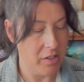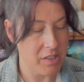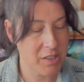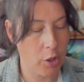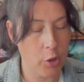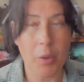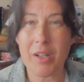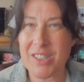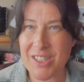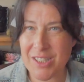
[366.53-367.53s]
So
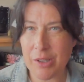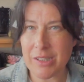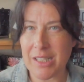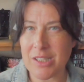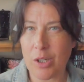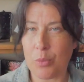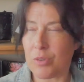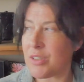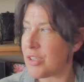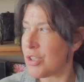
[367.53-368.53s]
I decided I
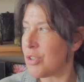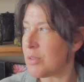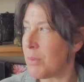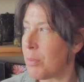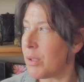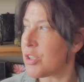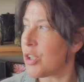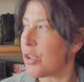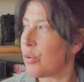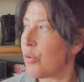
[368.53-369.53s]
wanted to use my bullet
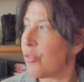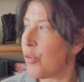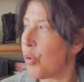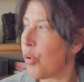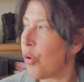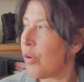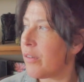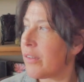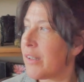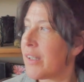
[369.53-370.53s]
journal for
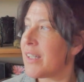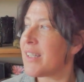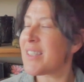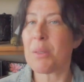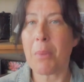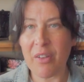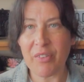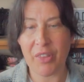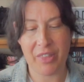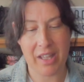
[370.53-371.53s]
some
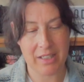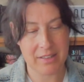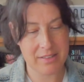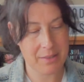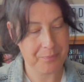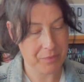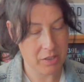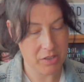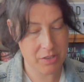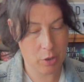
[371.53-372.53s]
other things.
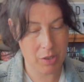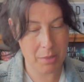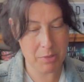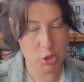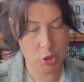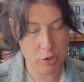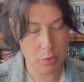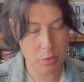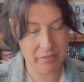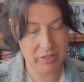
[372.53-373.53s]
So let me show you
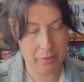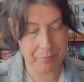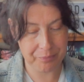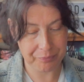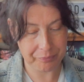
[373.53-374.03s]
what I've done.